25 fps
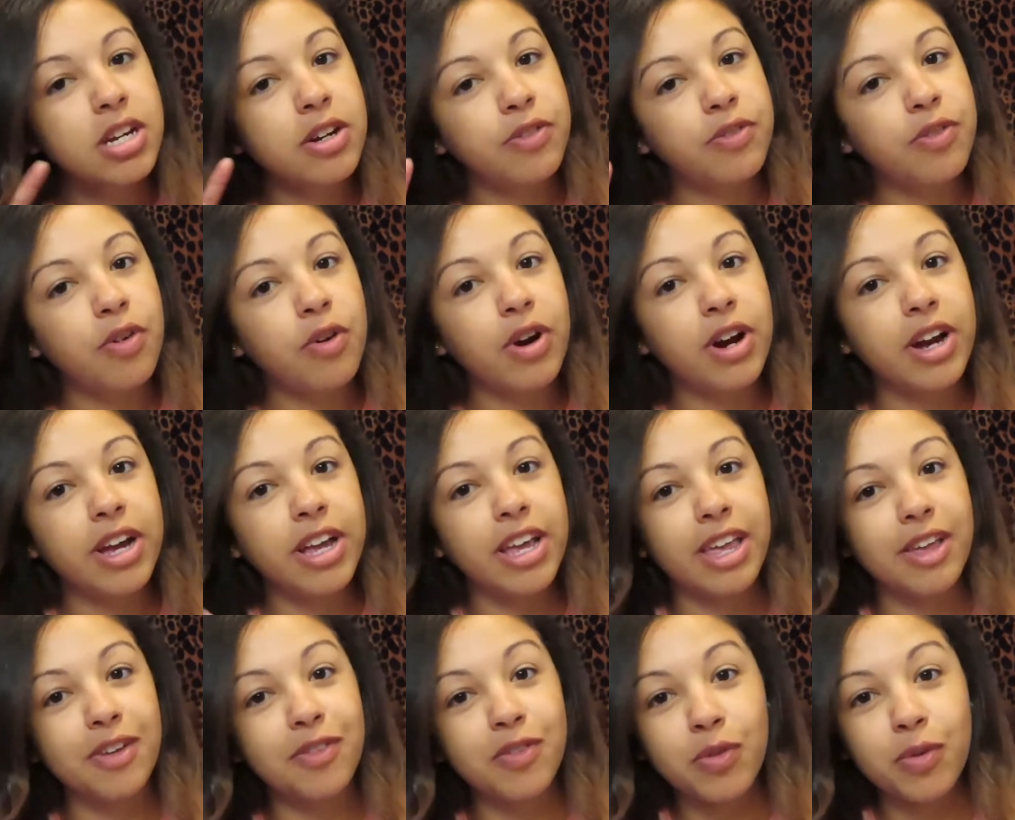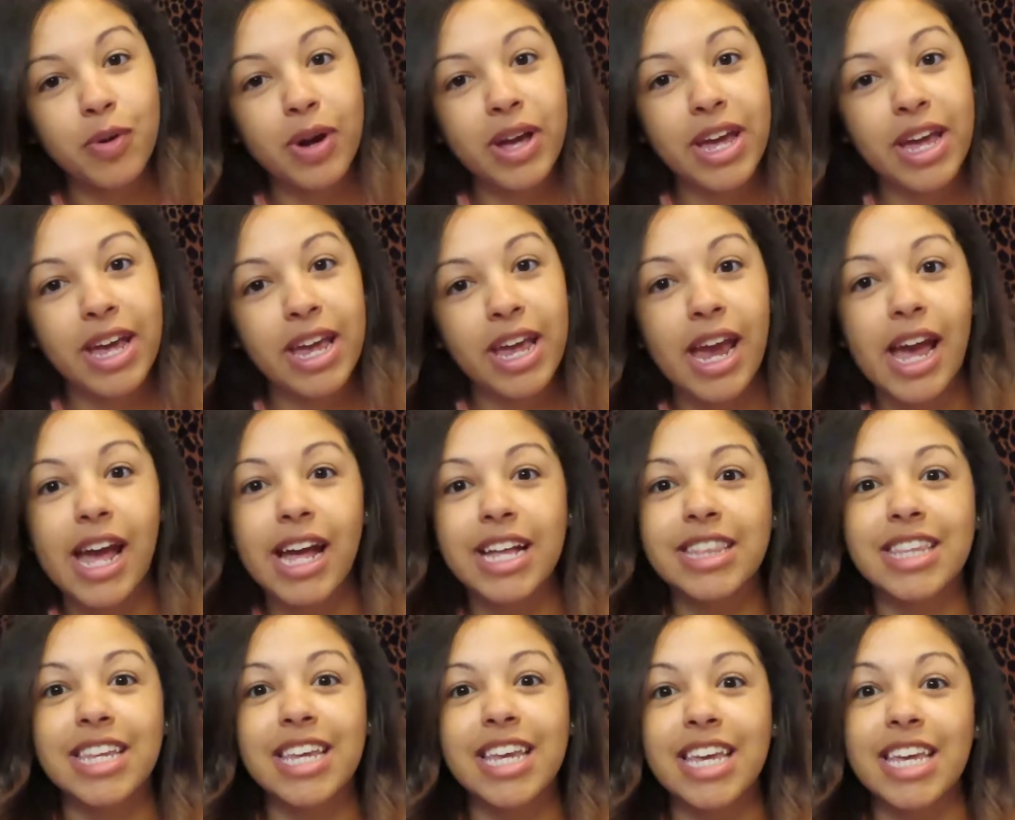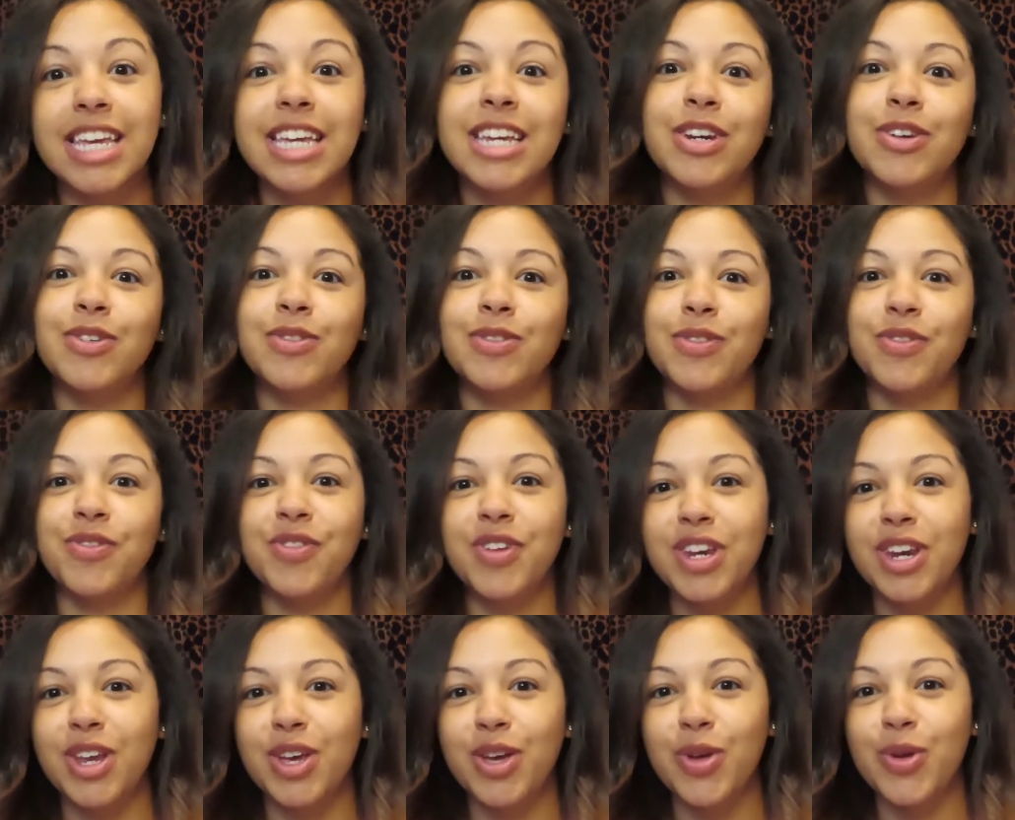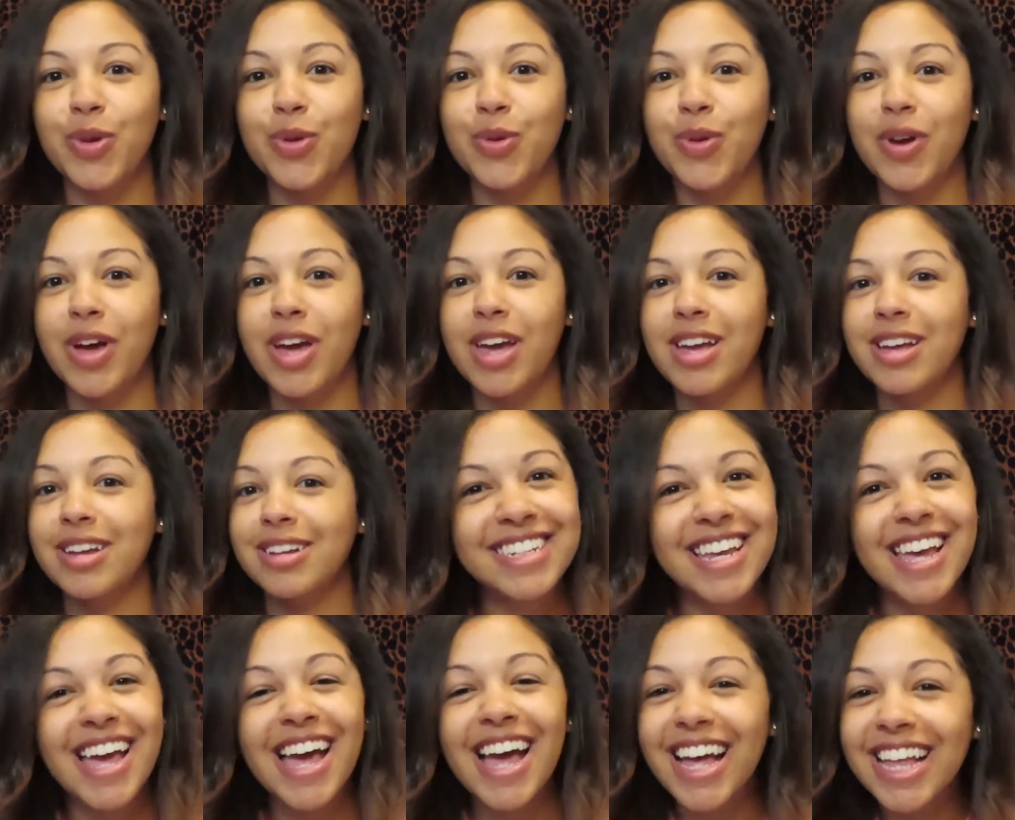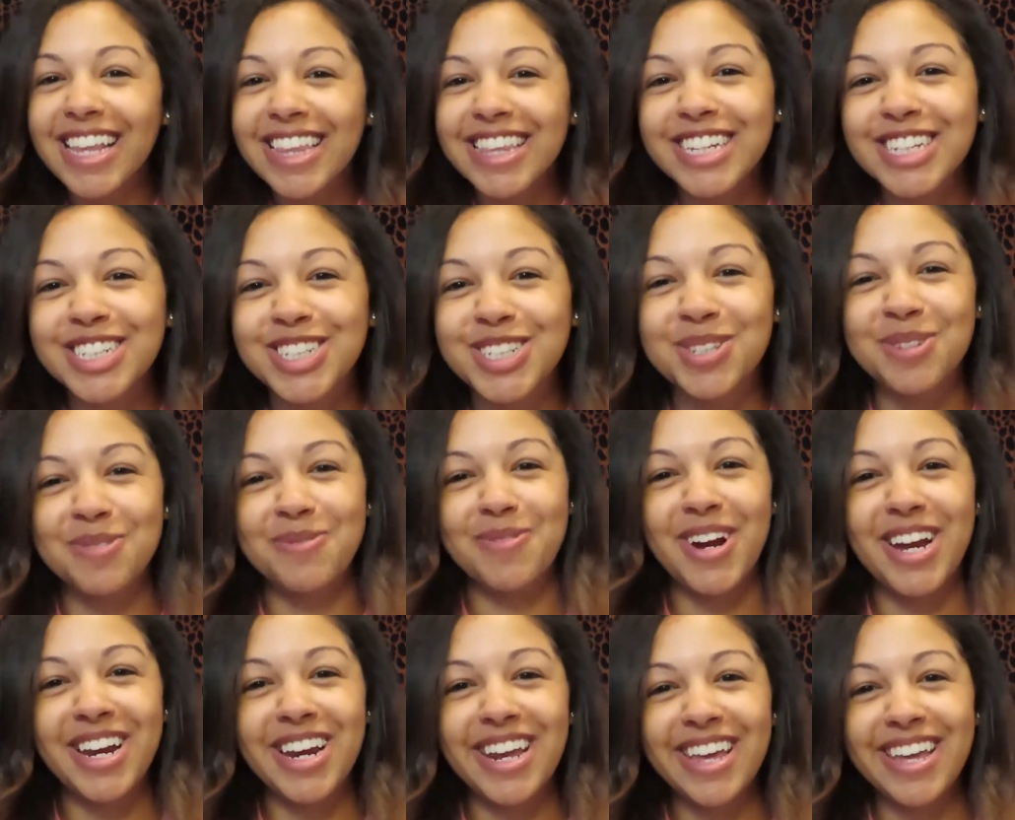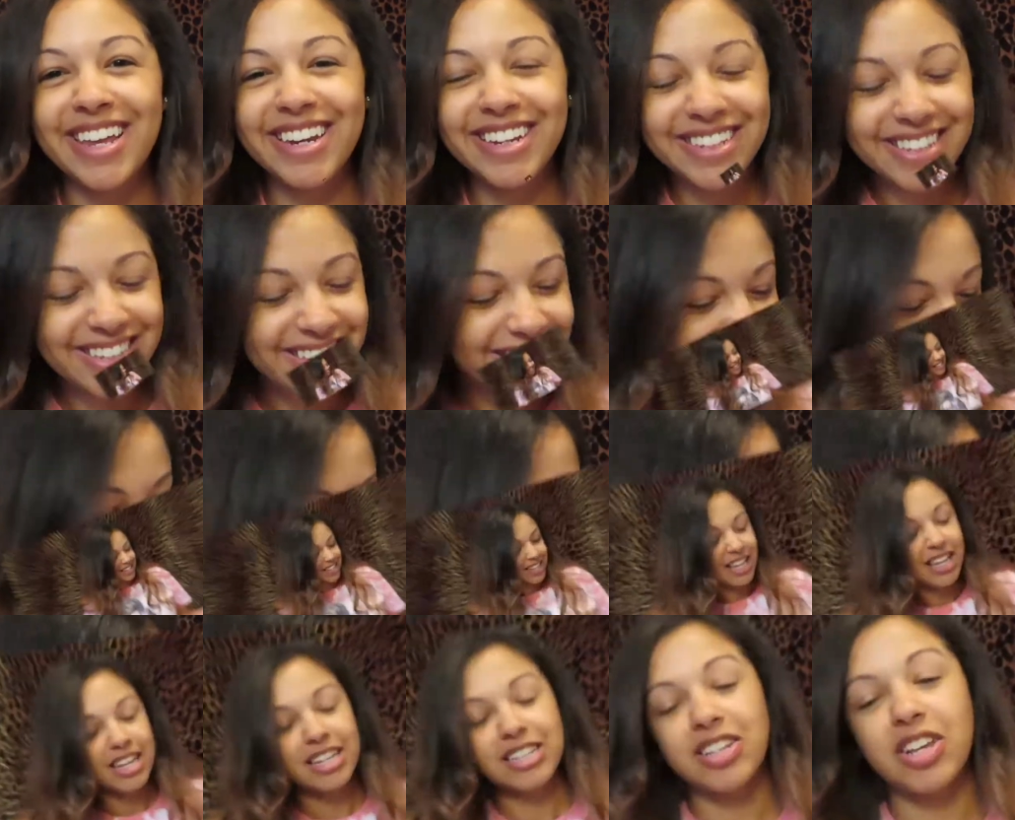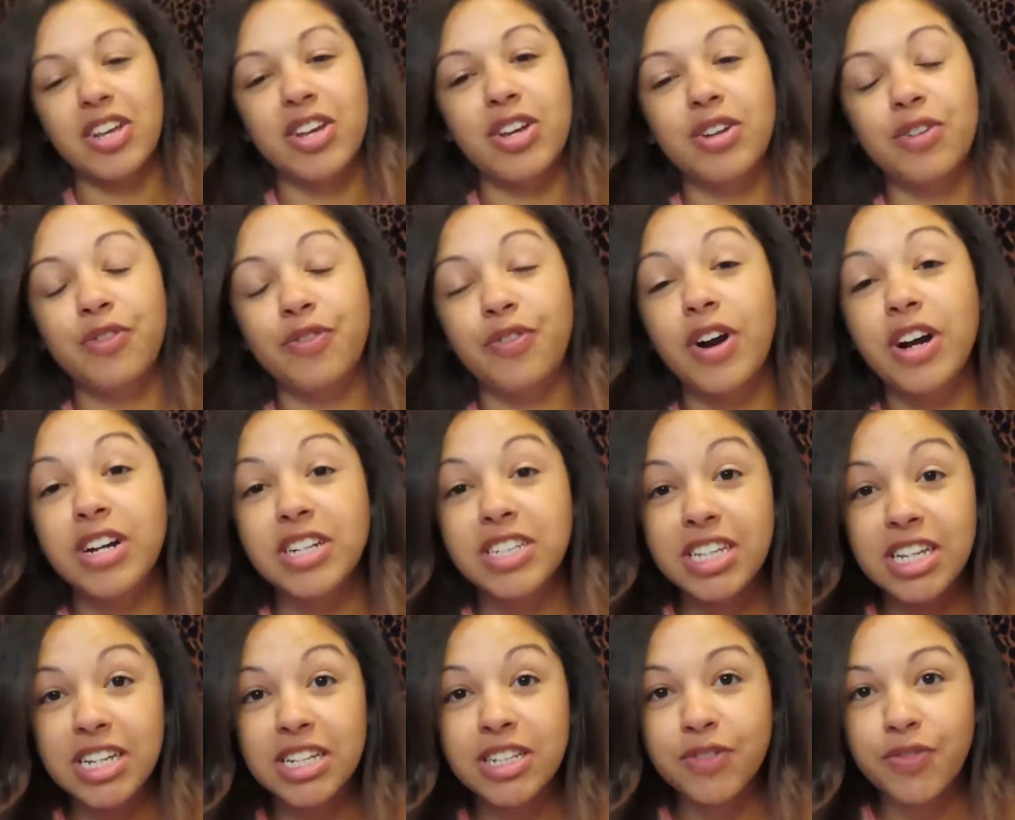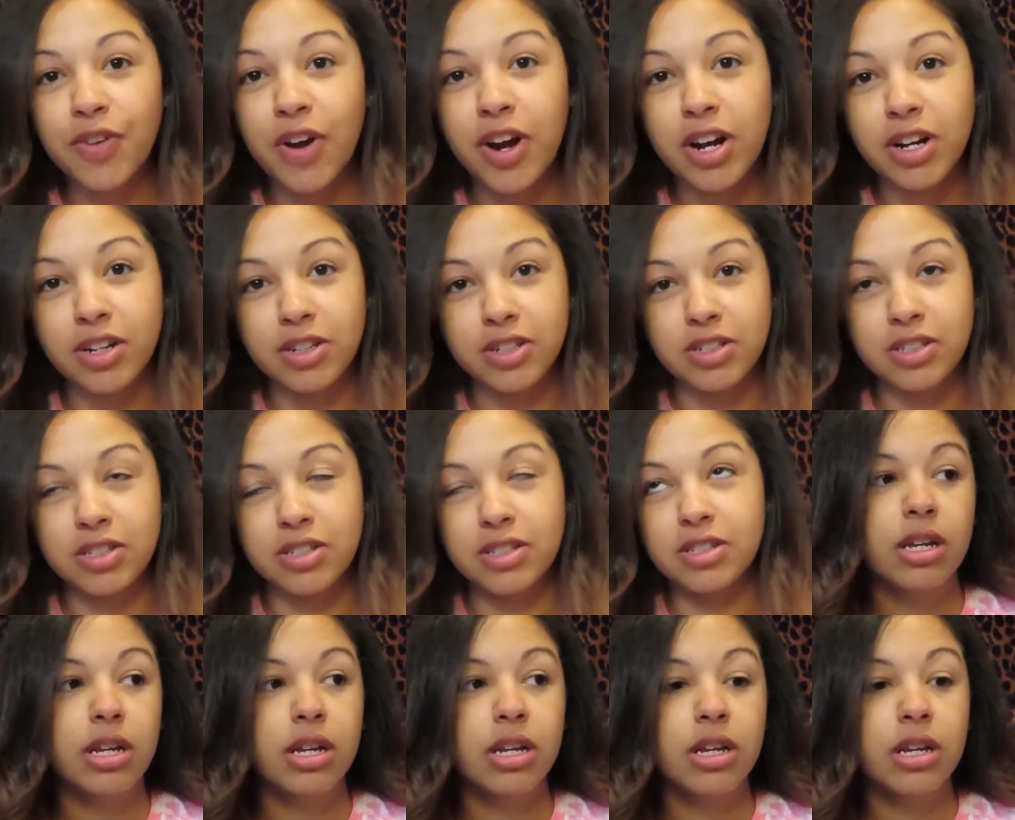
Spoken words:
for a giveaway at the end of the video. Let's jump right in. So first things first,